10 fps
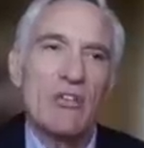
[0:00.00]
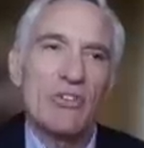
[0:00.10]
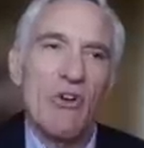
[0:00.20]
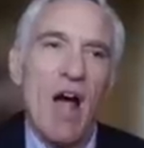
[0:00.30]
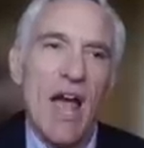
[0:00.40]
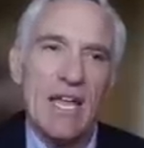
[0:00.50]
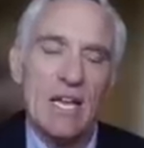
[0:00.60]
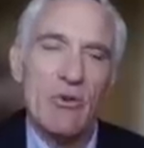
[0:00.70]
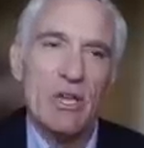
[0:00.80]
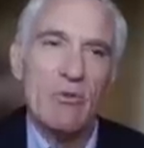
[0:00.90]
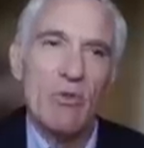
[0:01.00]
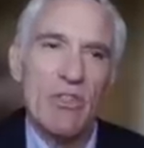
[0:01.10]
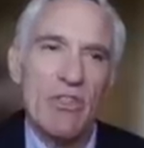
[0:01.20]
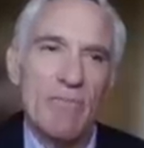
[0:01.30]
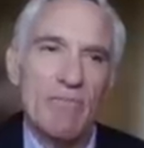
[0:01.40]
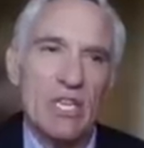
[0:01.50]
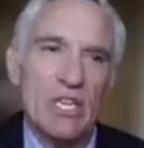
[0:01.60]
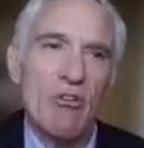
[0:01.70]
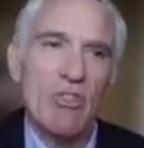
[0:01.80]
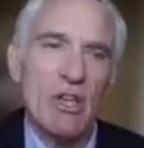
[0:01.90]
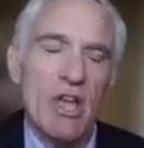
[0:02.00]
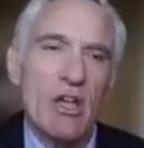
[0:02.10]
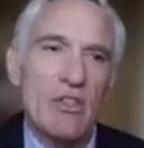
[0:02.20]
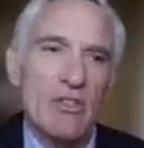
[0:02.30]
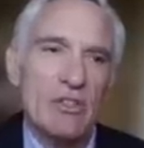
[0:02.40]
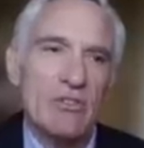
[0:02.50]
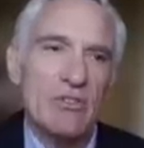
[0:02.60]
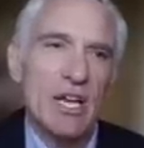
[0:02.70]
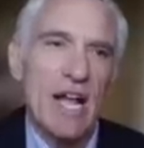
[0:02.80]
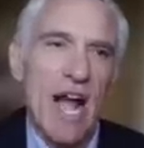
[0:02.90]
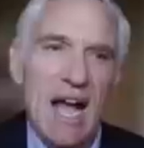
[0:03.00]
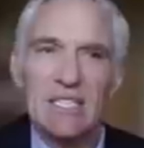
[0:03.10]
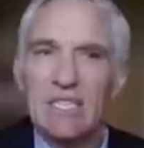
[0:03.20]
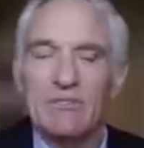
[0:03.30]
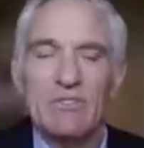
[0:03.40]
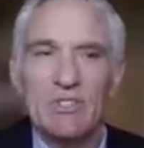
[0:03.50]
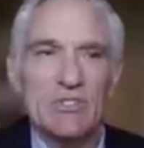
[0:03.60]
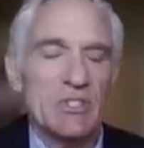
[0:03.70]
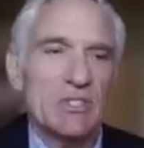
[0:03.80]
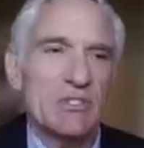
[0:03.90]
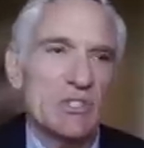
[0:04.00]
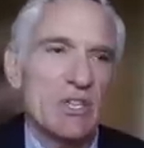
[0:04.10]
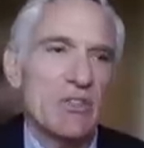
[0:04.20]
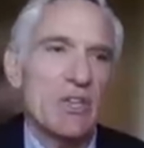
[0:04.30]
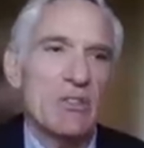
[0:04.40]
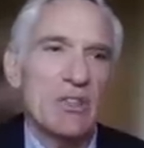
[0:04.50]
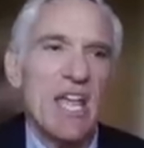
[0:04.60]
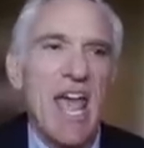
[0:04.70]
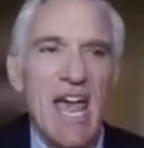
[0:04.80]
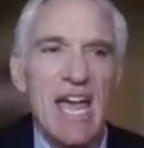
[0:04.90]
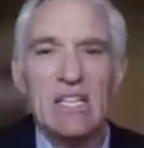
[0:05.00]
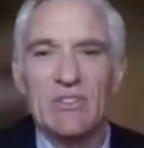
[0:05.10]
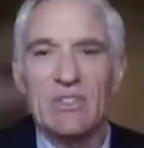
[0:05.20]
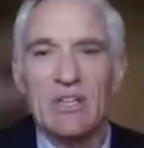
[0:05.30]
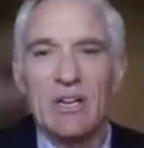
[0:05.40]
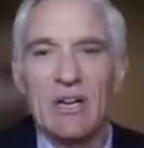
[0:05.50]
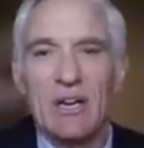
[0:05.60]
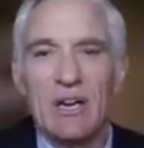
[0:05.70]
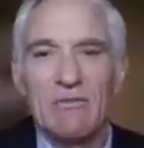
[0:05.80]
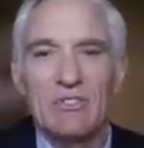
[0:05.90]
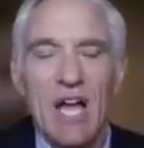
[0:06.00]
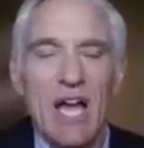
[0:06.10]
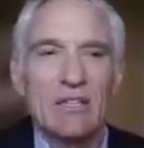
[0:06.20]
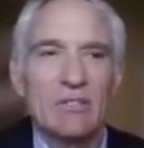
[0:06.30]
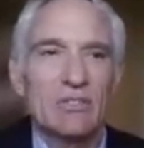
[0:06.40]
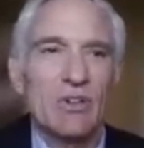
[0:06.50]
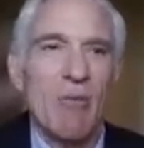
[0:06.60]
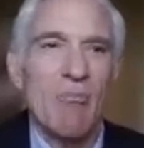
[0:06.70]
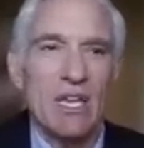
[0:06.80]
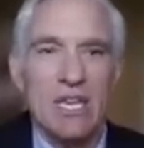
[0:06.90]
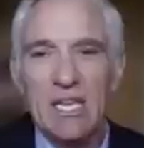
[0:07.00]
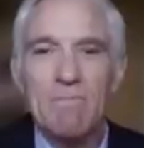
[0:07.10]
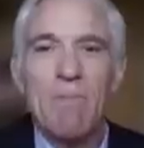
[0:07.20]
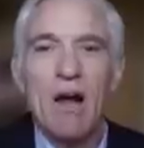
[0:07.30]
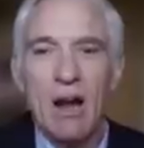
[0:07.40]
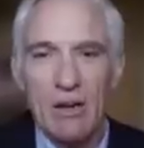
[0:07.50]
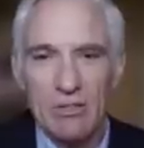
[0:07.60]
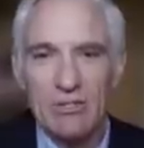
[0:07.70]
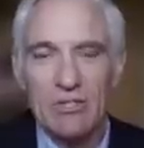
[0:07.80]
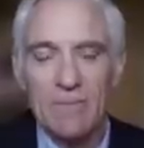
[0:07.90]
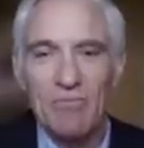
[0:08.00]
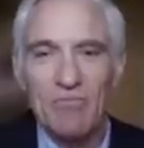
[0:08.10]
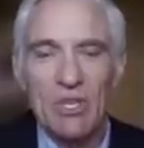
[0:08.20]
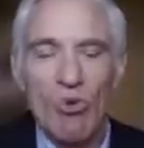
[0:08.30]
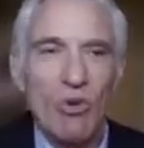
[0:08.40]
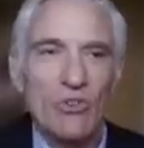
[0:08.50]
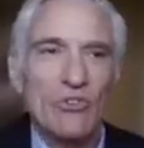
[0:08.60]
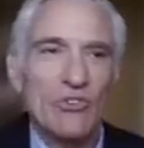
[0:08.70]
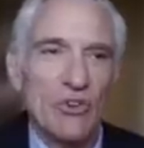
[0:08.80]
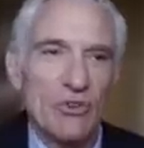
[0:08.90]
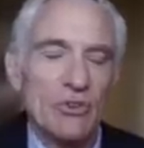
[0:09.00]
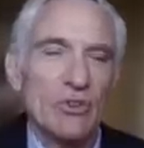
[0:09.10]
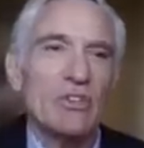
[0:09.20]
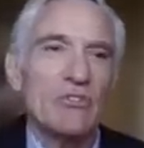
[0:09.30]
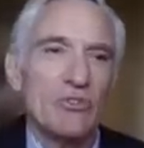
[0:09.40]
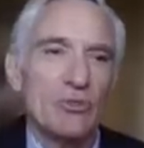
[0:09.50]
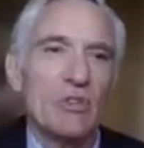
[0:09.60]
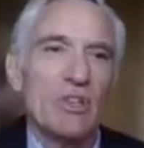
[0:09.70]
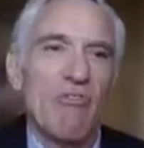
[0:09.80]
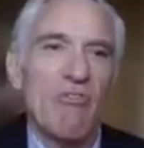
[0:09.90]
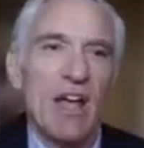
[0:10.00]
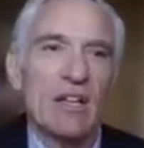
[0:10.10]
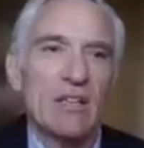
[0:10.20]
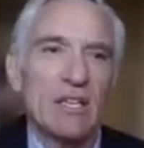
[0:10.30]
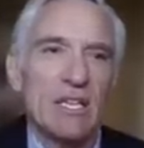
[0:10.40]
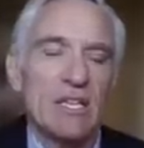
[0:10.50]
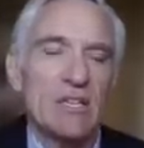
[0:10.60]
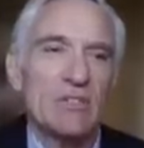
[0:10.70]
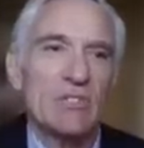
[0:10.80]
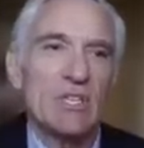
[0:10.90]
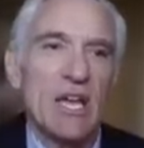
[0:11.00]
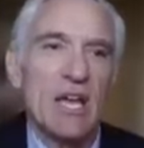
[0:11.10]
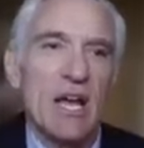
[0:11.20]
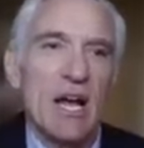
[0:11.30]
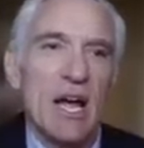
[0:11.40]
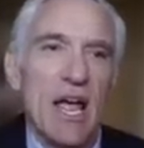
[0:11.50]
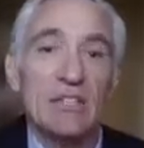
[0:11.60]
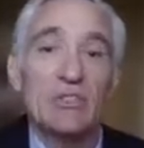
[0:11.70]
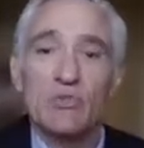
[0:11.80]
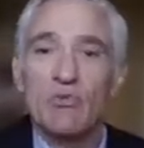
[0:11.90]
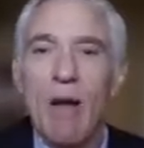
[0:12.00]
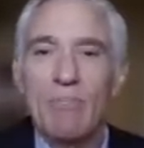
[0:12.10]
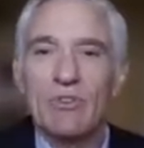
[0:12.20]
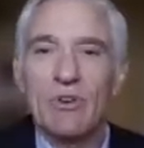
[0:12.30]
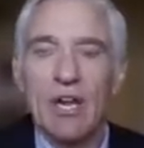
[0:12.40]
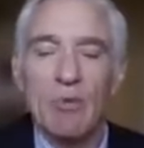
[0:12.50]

So I agree with, the cognitive dissonance, the hate of Donald Trump in part was certainly due to the fact that he is a disruptor.